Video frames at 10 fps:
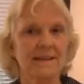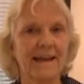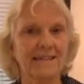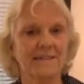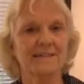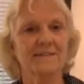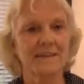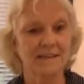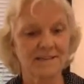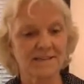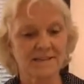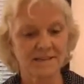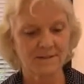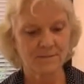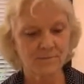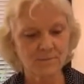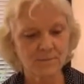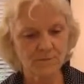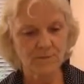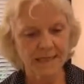as it's
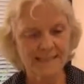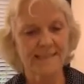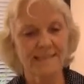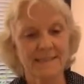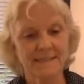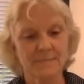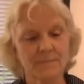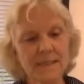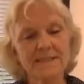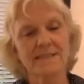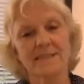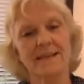it mixes